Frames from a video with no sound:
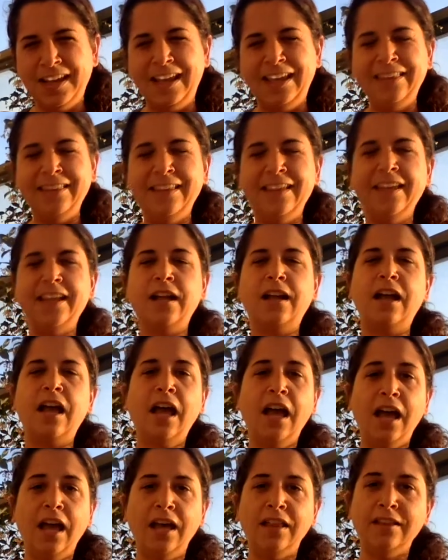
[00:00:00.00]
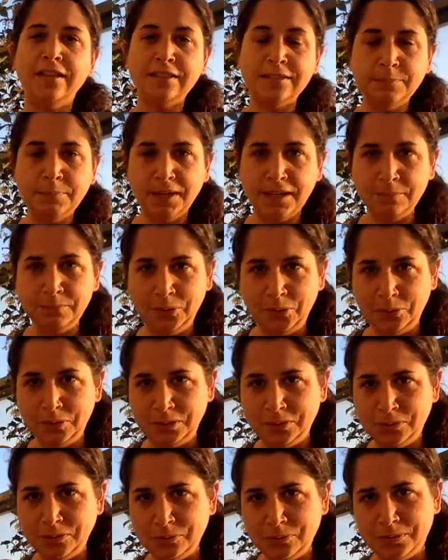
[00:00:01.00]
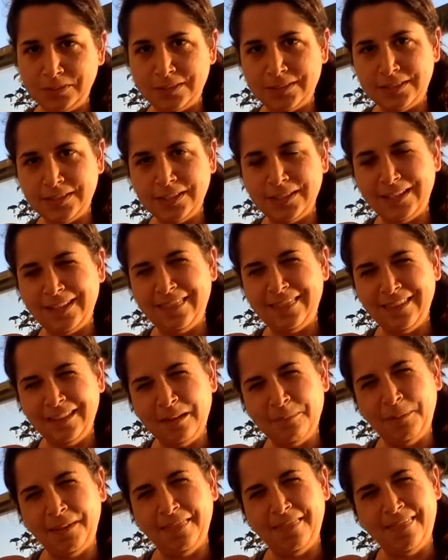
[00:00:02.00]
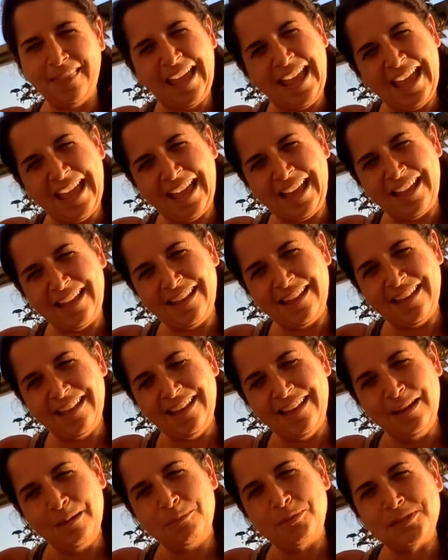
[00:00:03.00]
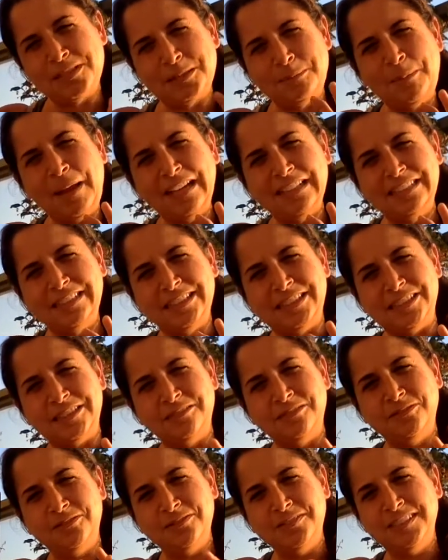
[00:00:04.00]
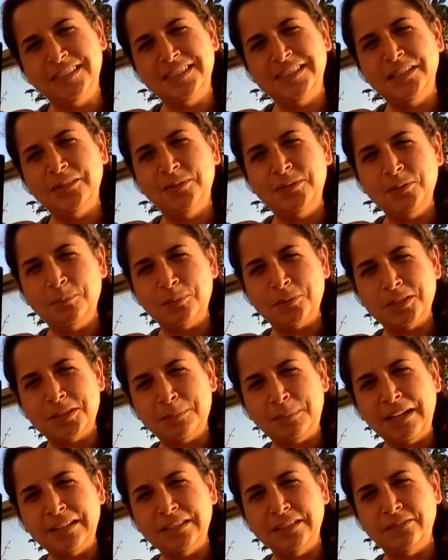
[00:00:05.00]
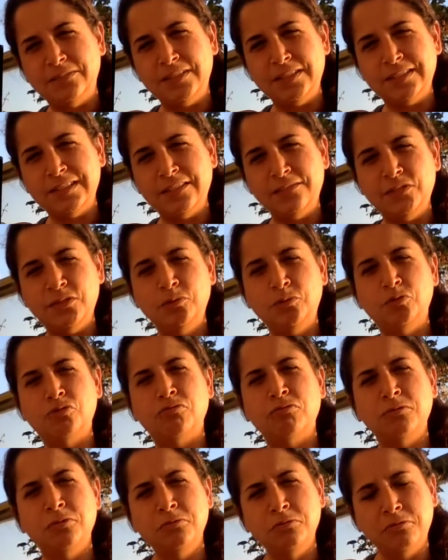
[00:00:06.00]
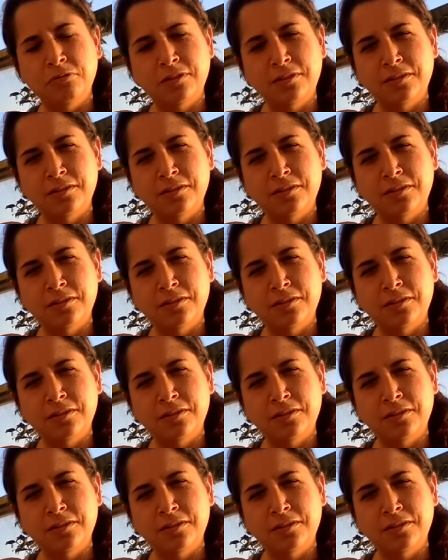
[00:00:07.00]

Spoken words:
And like, that's mind blowing too, to sit and think about that. Perspective. This gives you perspective. This gives you truth.